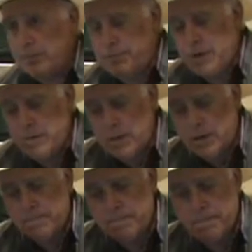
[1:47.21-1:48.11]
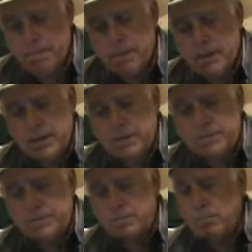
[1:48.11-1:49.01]
and FEMA
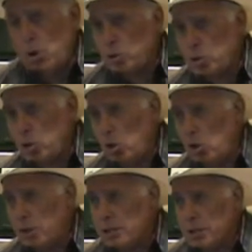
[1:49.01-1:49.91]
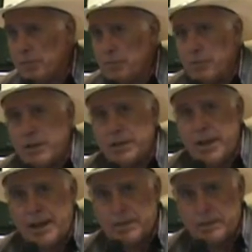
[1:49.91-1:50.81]
if martial law is ever
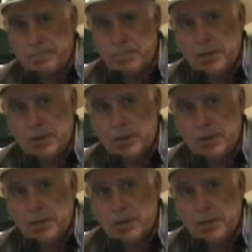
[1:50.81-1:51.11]
enacted.